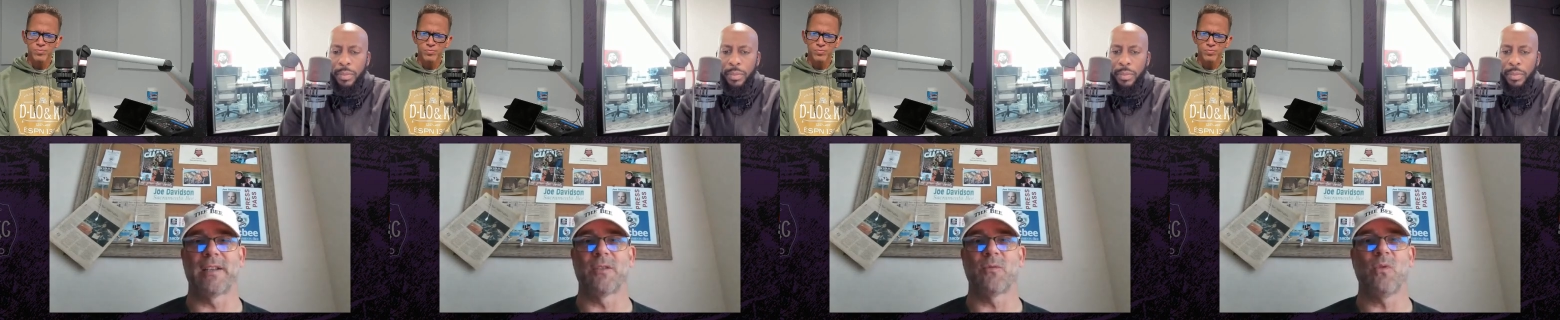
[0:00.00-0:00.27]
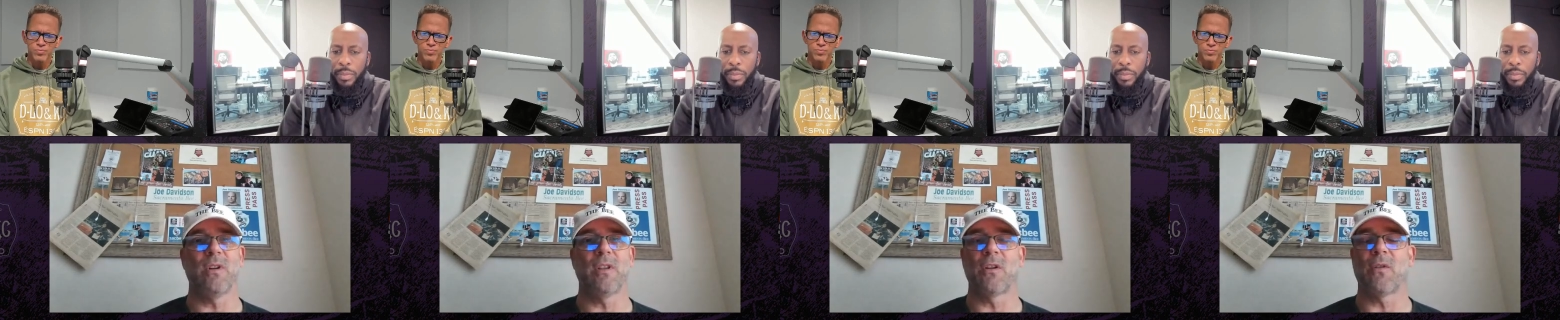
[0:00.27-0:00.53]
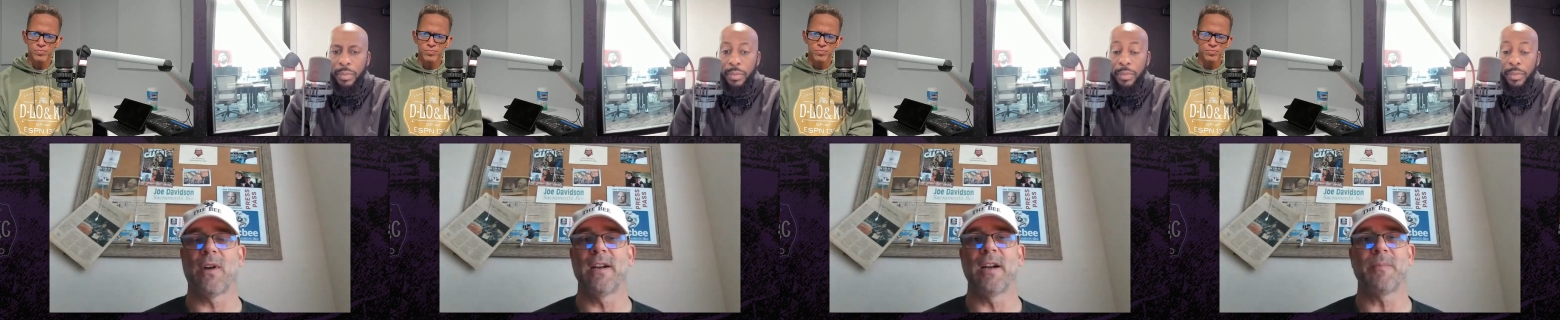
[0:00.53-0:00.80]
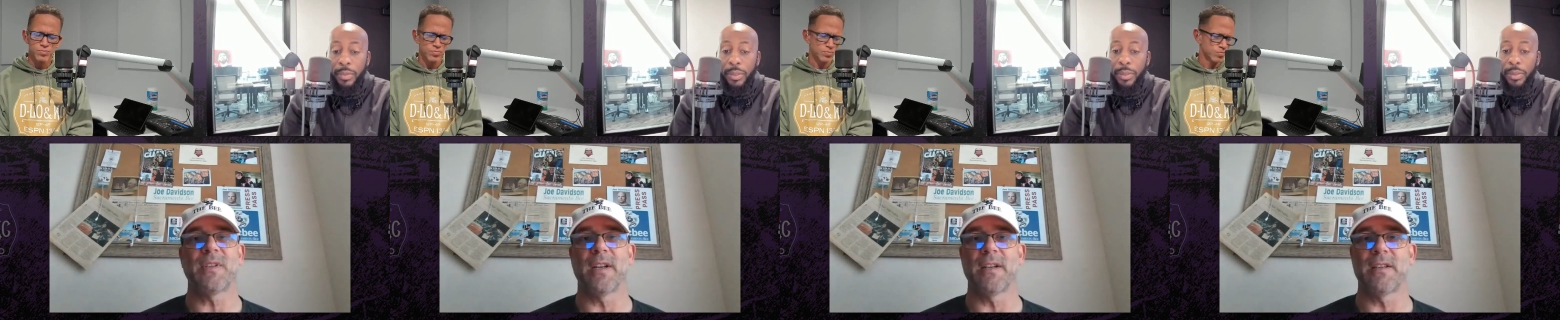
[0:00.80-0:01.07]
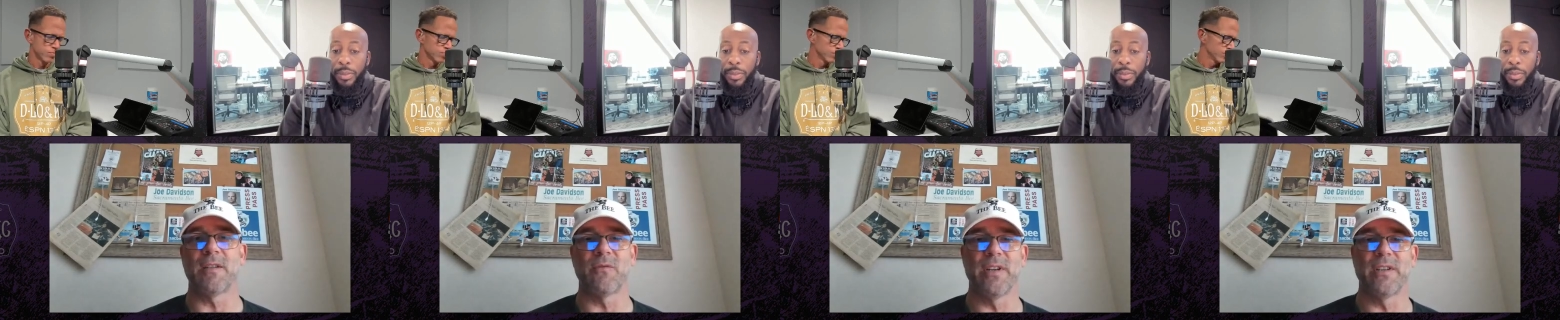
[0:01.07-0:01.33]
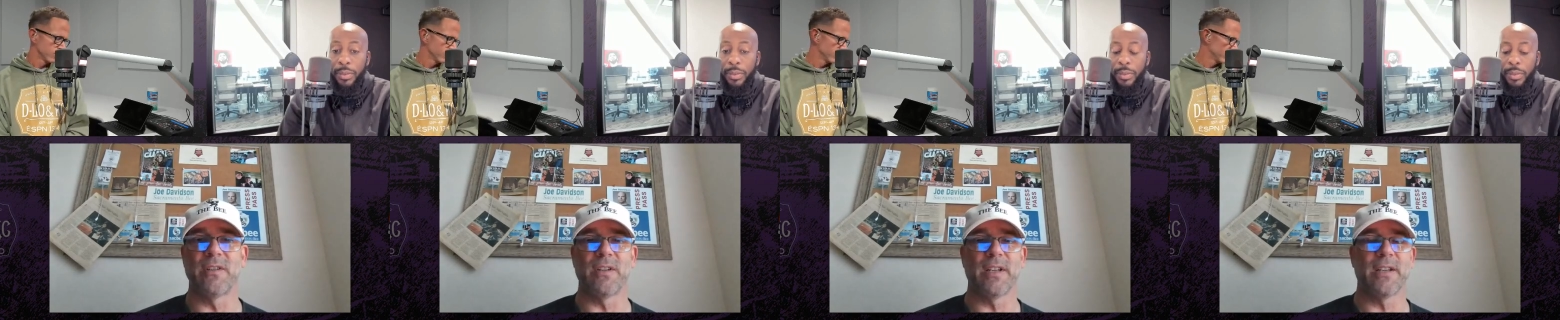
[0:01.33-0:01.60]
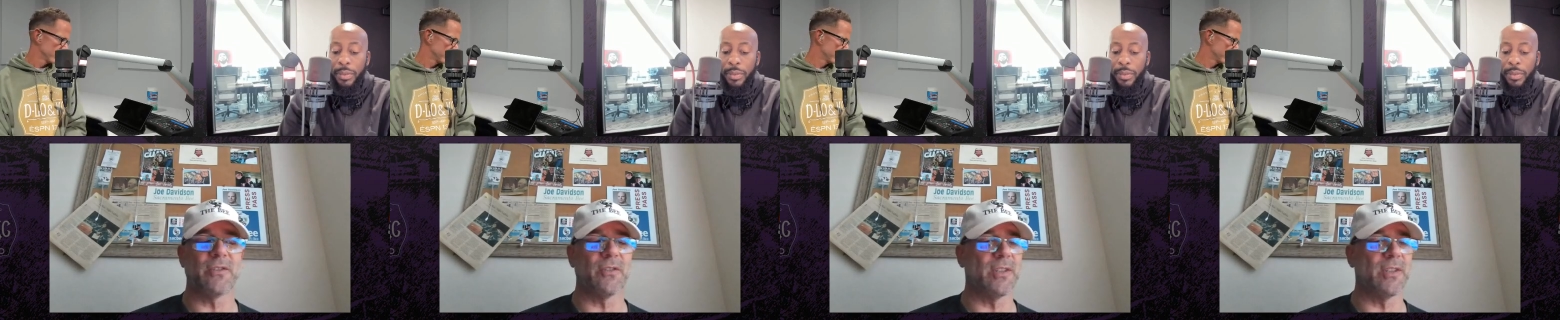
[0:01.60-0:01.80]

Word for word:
Speaker 1: Is one of the great upsets in regional history.